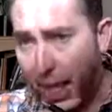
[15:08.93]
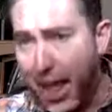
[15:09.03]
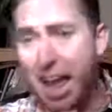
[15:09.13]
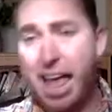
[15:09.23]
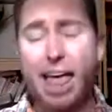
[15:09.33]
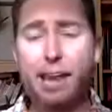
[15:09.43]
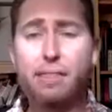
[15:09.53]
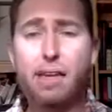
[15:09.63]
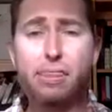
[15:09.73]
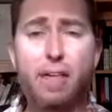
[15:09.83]
and
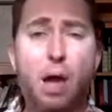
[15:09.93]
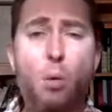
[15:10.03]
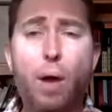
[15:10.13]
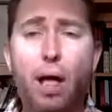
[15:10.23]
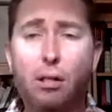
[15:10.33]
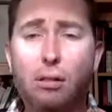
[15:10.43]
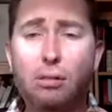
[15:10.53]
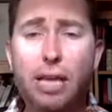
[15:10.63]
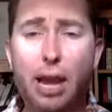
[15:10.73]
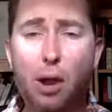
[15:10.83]
they thought,
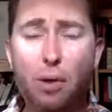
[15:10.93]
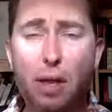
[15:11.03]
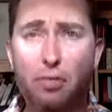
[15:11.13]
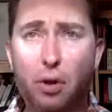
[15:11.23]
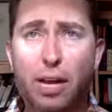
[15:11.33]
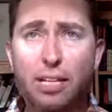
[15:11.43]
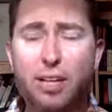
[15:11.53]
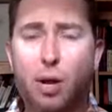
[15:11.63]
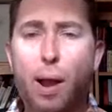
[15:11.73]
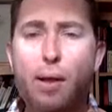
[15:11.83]
well, if they're going to
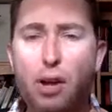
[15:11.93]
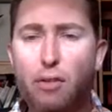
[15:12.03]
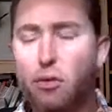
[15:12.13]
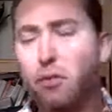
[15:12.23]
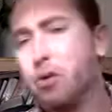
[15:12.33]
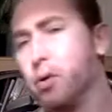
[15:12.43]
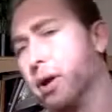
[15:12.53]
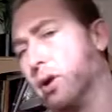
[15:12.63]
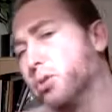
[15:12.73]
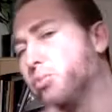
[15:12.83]
stick around here for a few
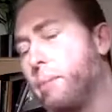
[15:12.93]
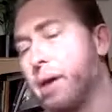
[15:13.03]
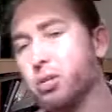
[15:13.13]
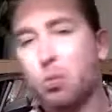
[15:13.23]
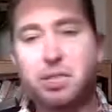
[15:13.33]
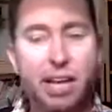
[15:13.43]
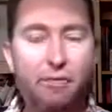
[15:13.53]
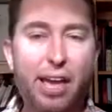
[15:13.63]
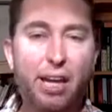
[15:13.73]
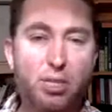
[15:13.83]
years, we may as well take
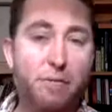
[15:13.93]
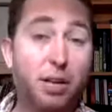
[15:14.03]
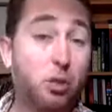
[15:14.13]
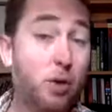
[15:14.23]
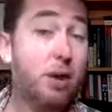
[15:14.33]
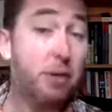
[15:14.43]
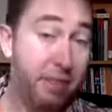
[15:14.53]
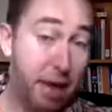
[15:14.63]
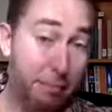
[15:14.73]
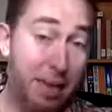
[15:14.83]
advantage of it and trade with
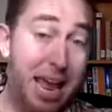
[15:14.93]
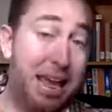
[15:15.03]
them.